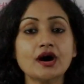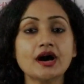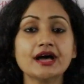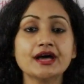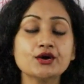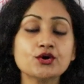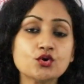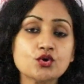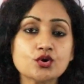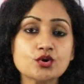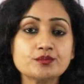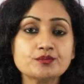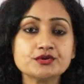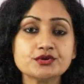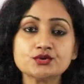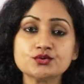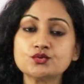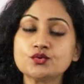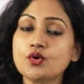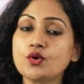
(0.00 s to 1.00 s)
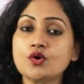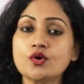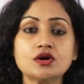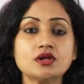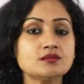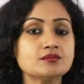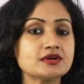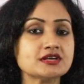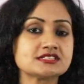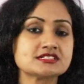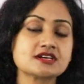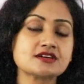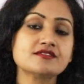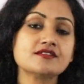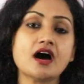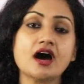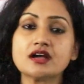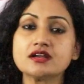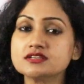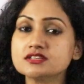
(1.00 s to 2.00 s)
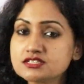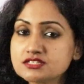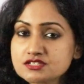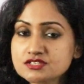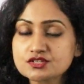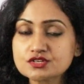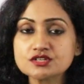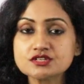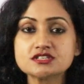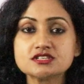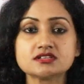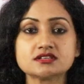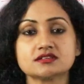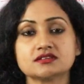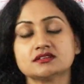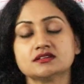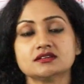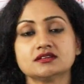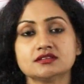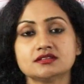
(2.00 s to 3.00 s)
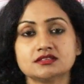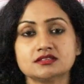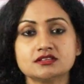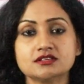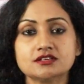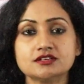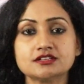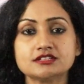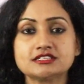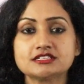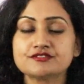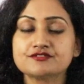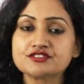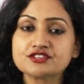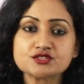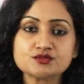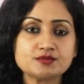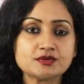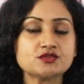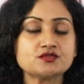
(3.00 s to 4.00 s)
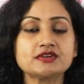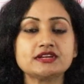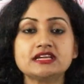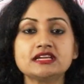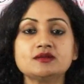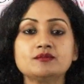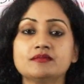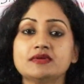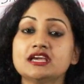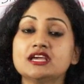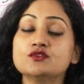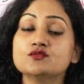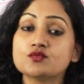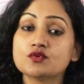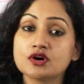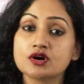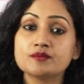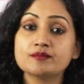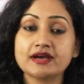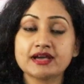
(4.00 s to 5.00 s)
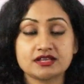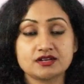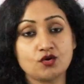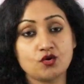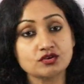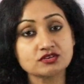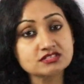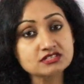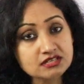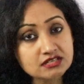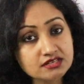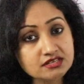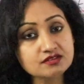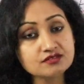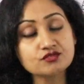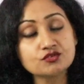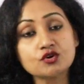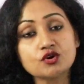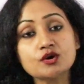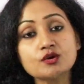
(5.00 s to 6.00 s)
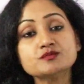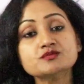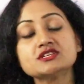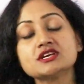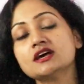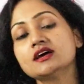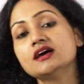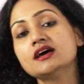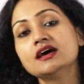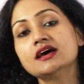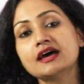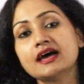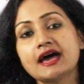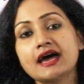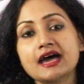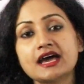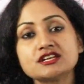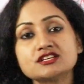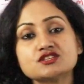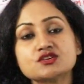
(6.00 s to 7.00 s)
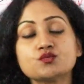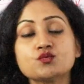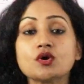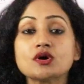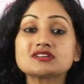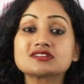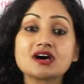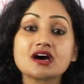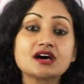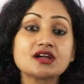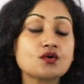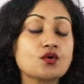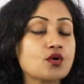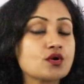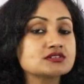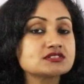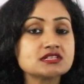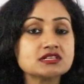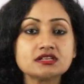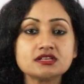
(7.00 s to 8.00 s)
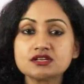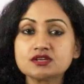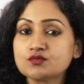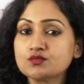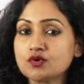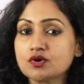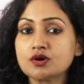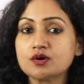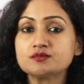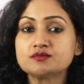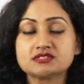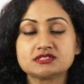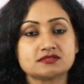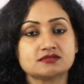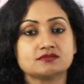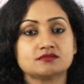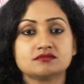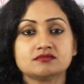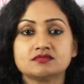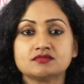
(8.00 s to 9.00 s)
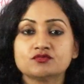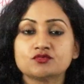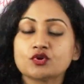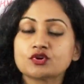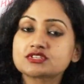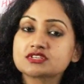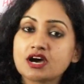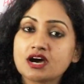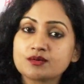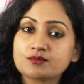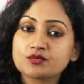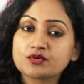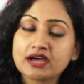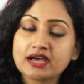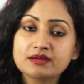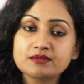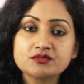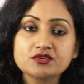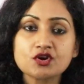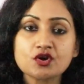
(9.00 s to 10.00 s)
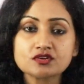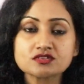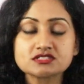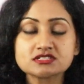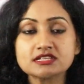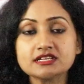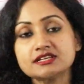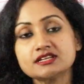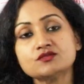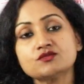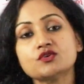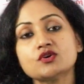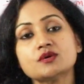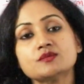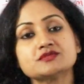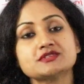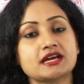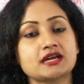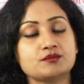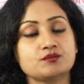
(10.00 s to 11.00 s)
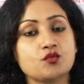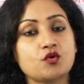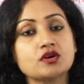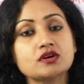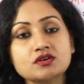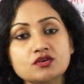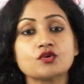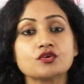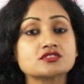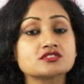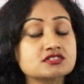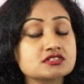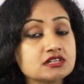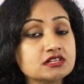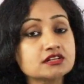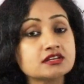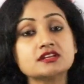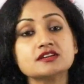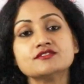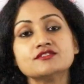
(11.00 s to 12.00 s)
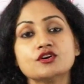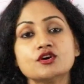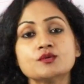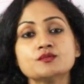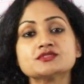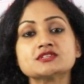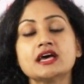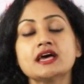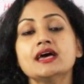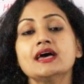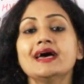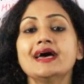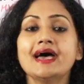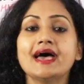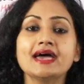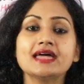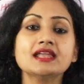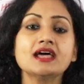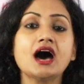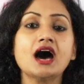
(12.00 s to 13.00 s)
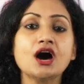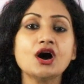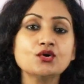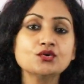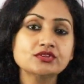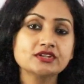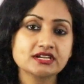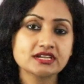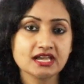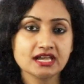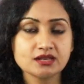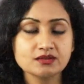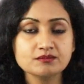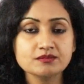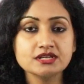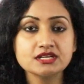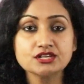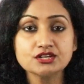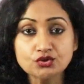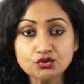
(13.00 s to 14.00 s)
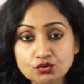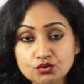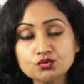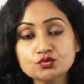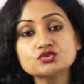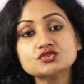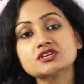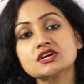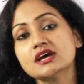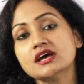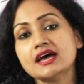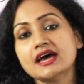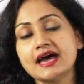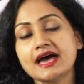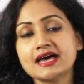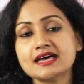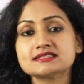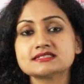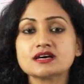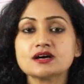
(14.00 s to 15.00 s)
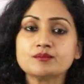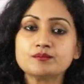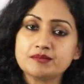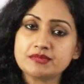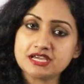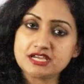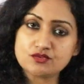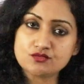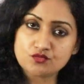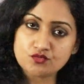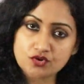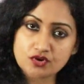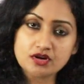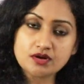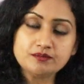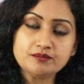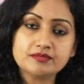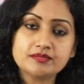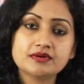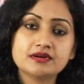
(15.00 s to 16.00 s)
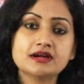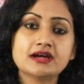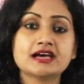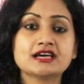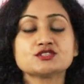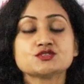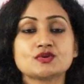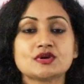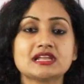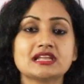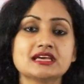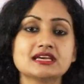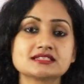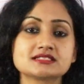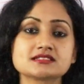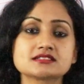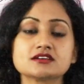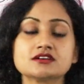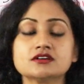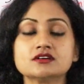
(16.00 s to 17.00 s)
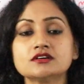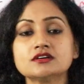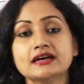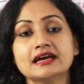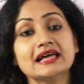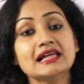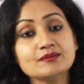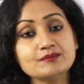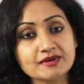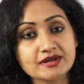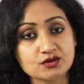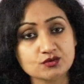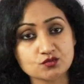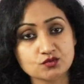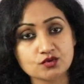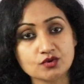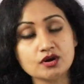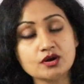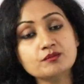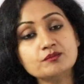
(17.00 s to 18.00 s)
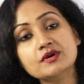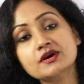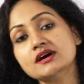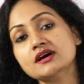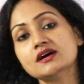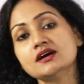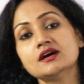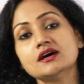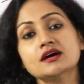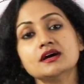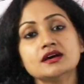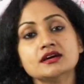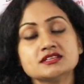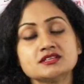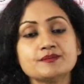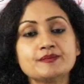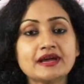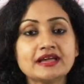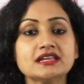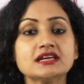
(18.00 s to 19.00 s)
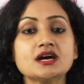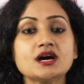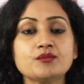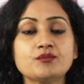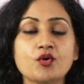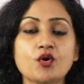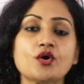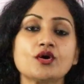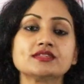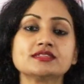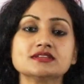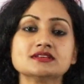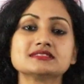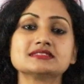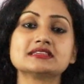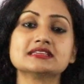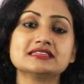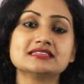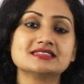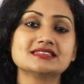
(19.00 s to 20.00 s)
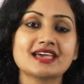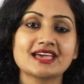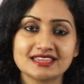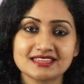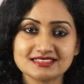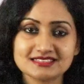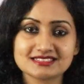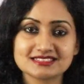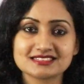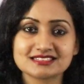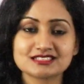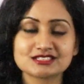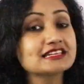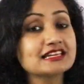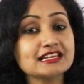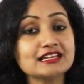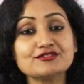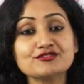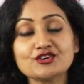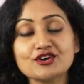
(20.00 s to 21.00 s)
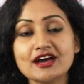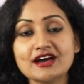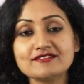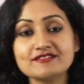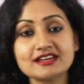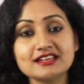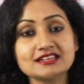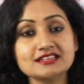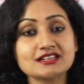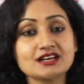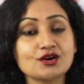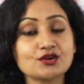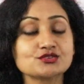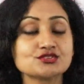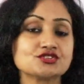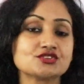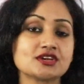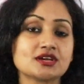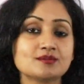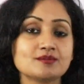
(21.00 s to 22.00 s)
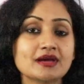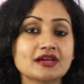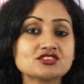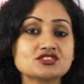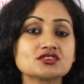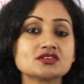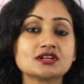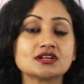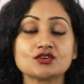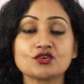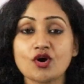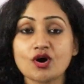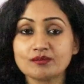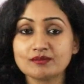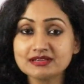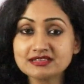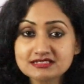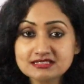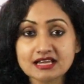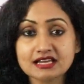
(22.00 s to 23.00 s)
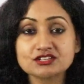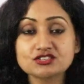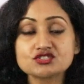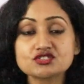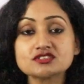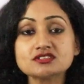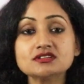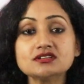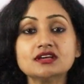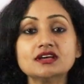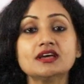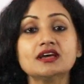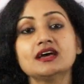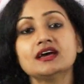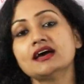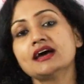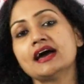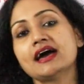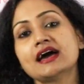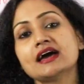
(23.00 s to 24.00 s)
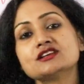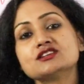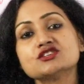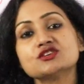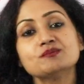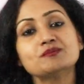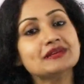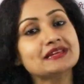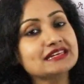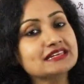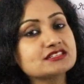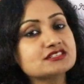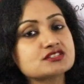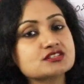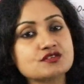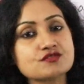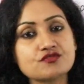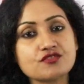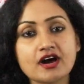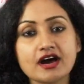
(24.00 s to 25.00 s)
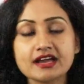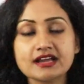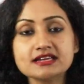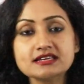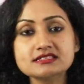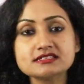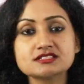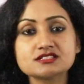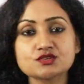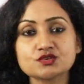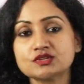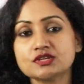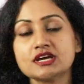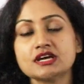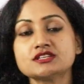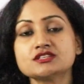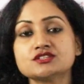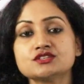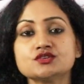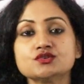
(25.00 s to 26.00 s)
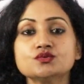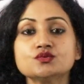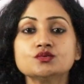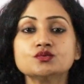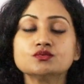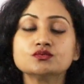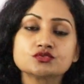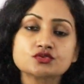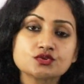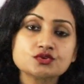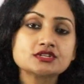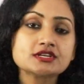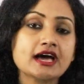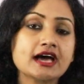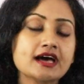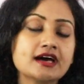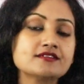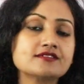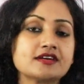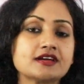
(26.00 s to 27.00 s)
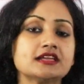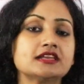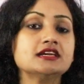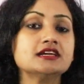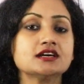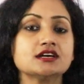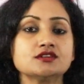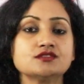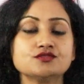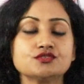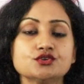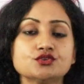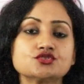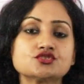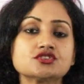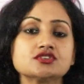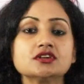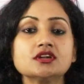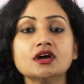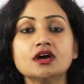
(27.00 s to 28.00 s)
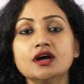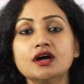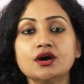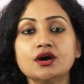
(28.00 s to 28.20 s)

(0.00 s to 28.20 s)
I hope you all must have understood the difference between main verb and auxiliary verbs, and what are auxiliary verbs, what are primary auxiliary verbs and modal auxiliary verbs, and how they can be used as a main verb as well as a helping verb depending upon the sentence. Still, if you have any doubts, you can mention in comment section, and please revise so that you don't have any confusion